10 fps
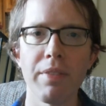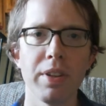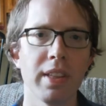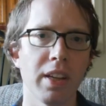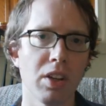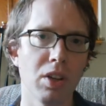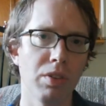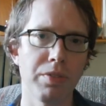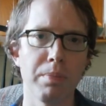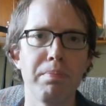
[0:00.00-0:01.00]
everything. It can
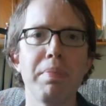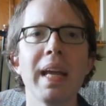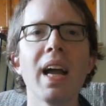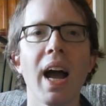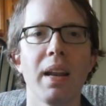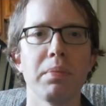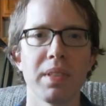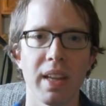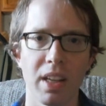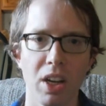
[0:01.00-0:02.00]
go for big
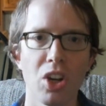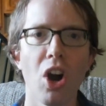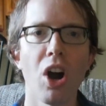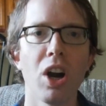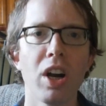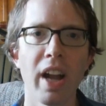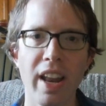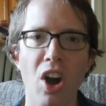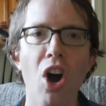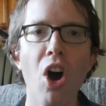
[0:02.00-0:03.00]
items like a car
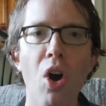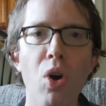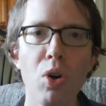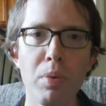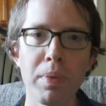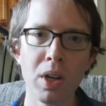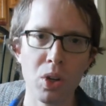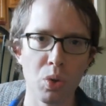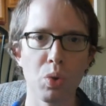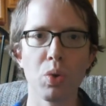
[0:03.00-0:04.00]
and a home,
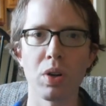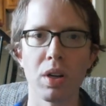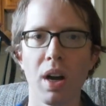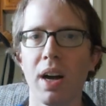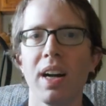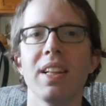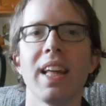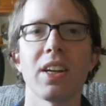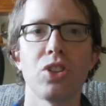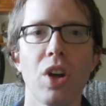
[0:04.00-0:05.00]
or uh,
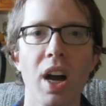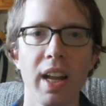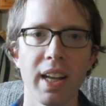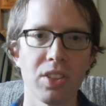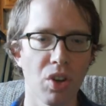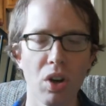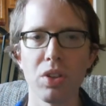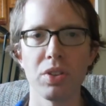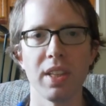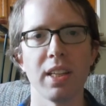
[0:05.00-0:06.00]
electronics,
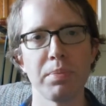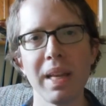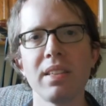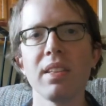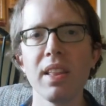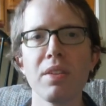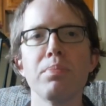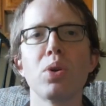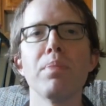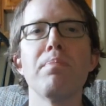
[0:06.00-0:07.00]
all those things. Basically, the
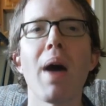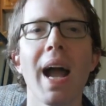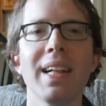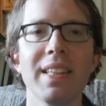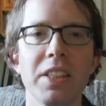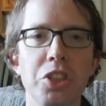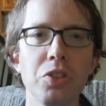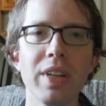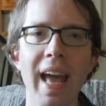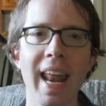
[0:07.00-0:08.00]
more mileage
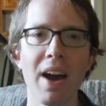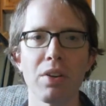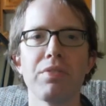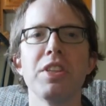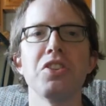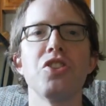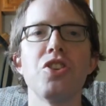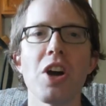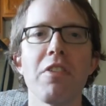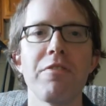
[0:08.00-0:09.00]
you get out of the
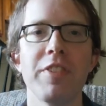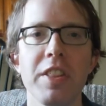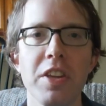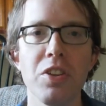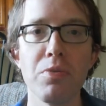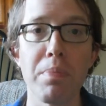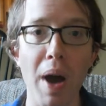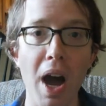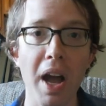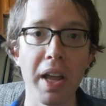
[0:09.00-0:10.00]
stuff that you
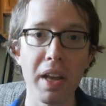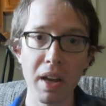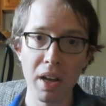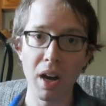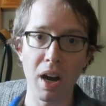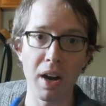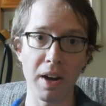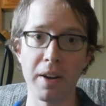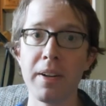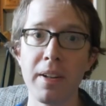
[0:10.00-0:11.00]
buy,
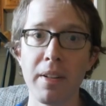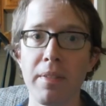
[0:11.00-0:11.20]
uh,